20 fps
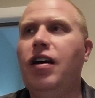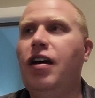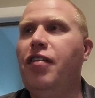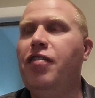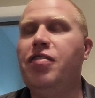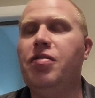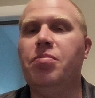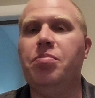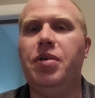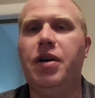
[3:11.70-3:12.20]
have
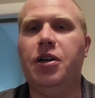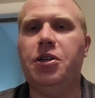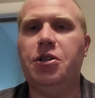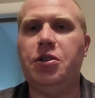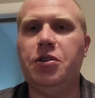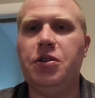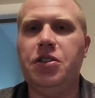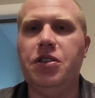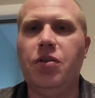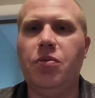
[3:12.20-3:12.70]
some
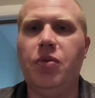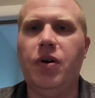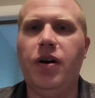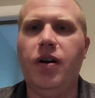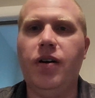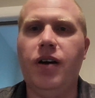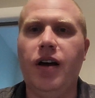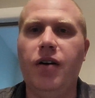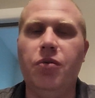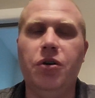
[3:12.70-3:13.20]
pictures somewhere,
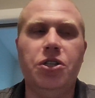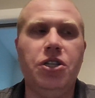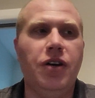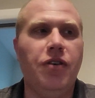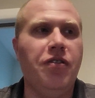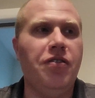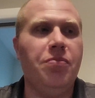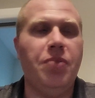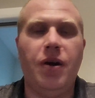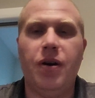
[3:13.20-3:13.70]
and I wish I
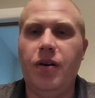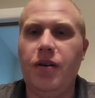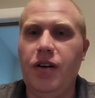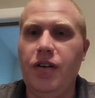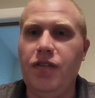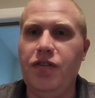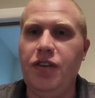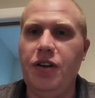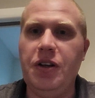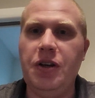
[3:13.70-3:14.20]
was better
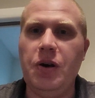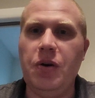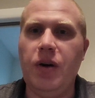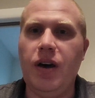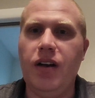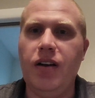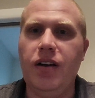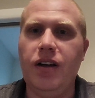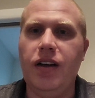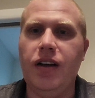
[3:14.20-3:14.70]
at video
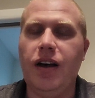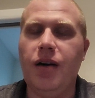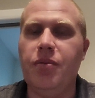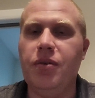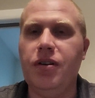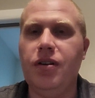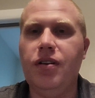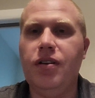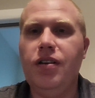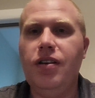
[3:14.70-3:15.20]
editing. I
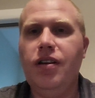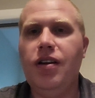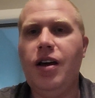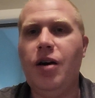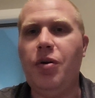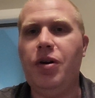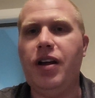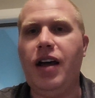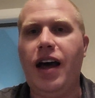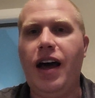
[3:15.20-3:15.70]

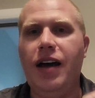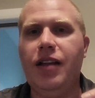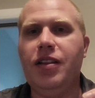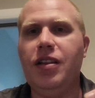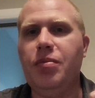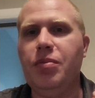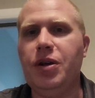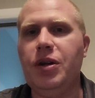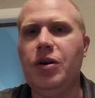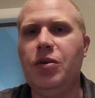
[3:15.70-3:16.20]
would add
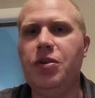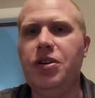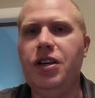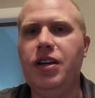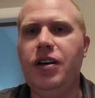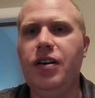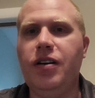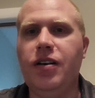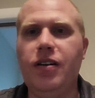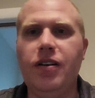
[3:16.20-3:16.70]
them,
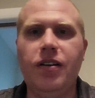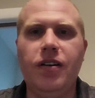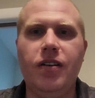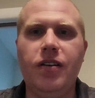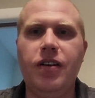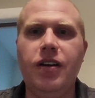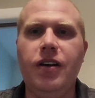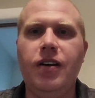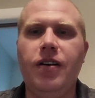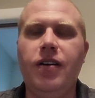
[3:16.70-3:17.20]
here or
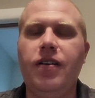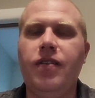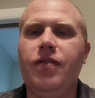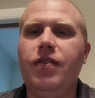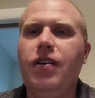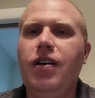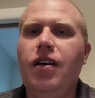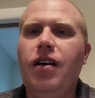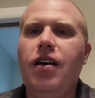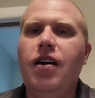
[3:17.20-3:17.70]
here.
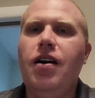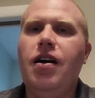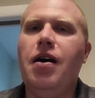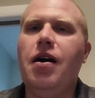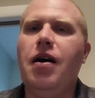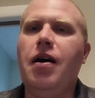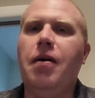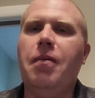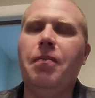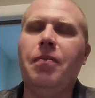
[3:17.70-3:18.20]

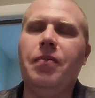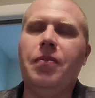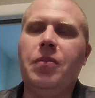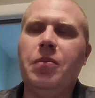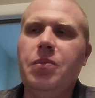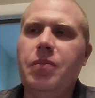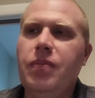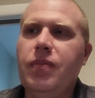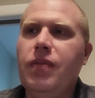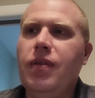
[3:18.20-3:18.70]
Um,
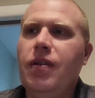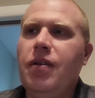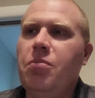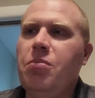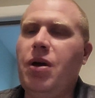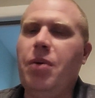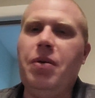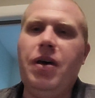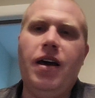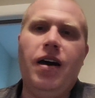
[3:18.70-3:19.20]

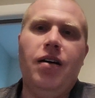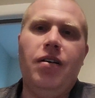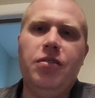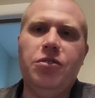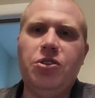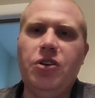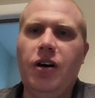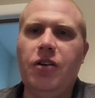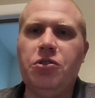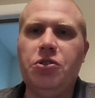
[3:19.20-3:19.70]
Maybe I'll
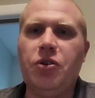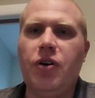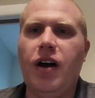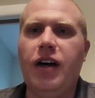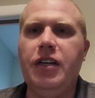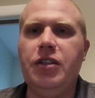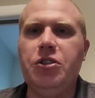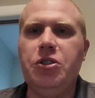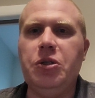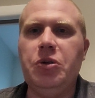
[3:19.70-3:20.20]
try
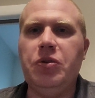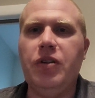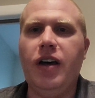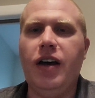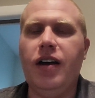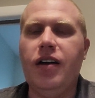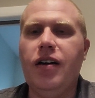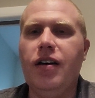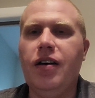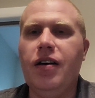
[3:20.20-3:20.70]
and do that